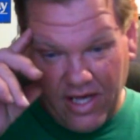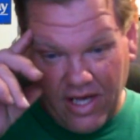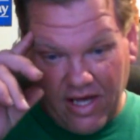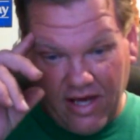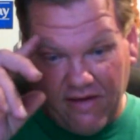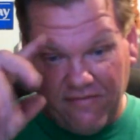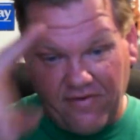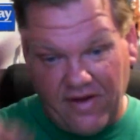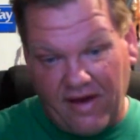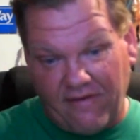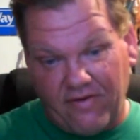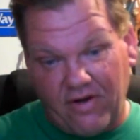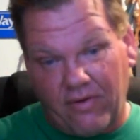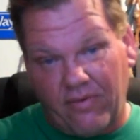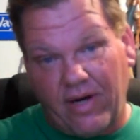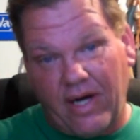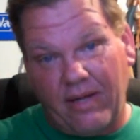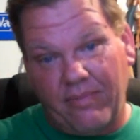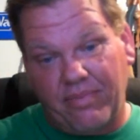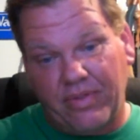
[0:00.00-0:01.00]
If you haven't
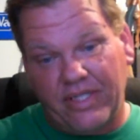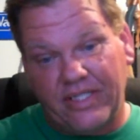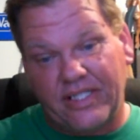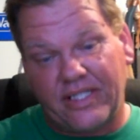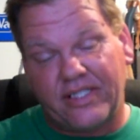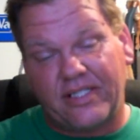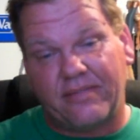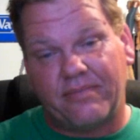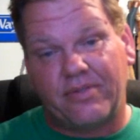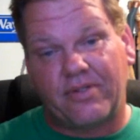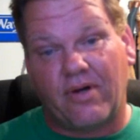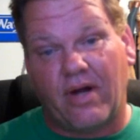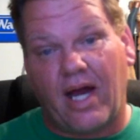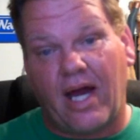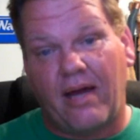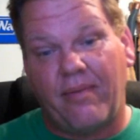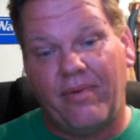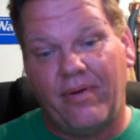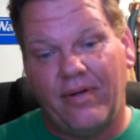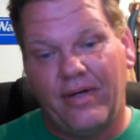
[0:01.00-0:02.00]
already, please hit
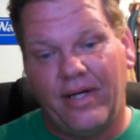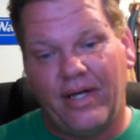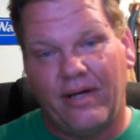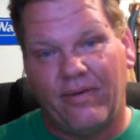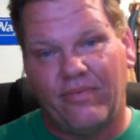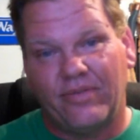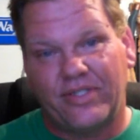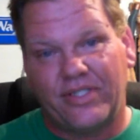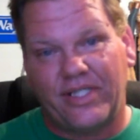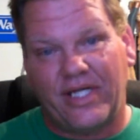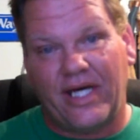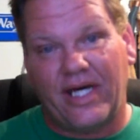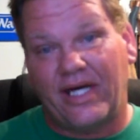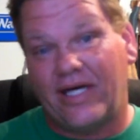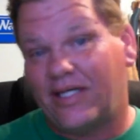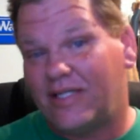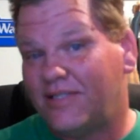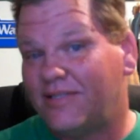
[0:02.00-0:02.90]
subscribe, and we'll see you.